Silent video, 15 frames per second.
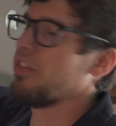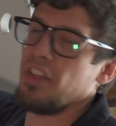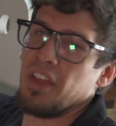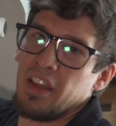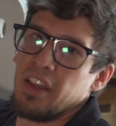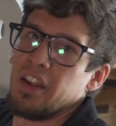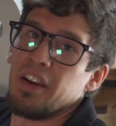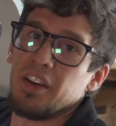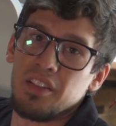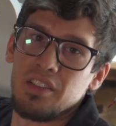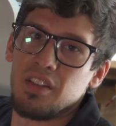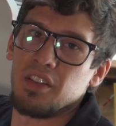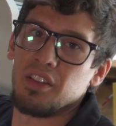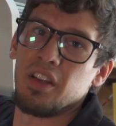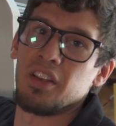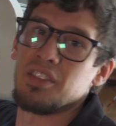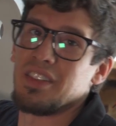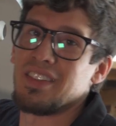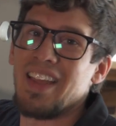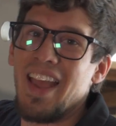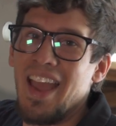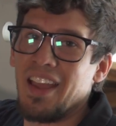thing here is a is a
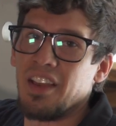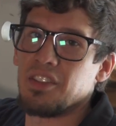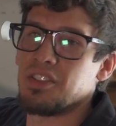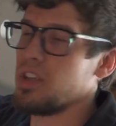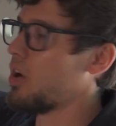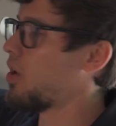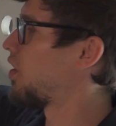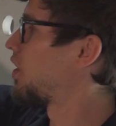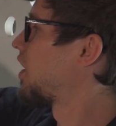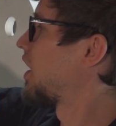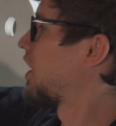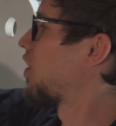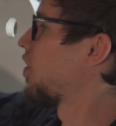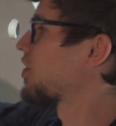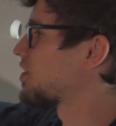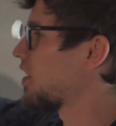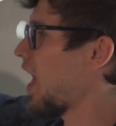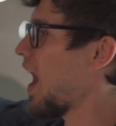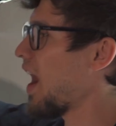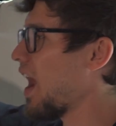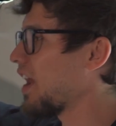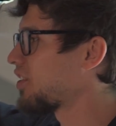tank. So it holds a
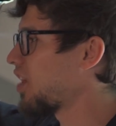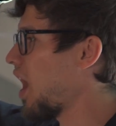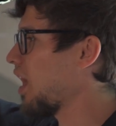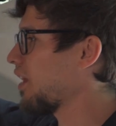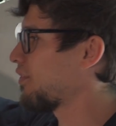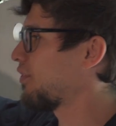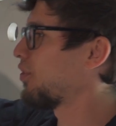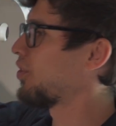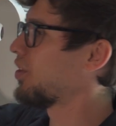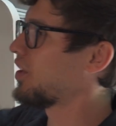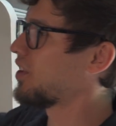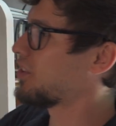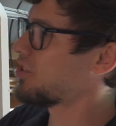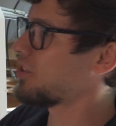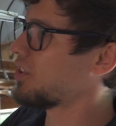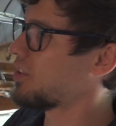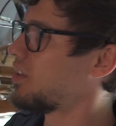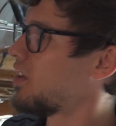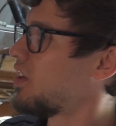lot of hydraulic fluid. Should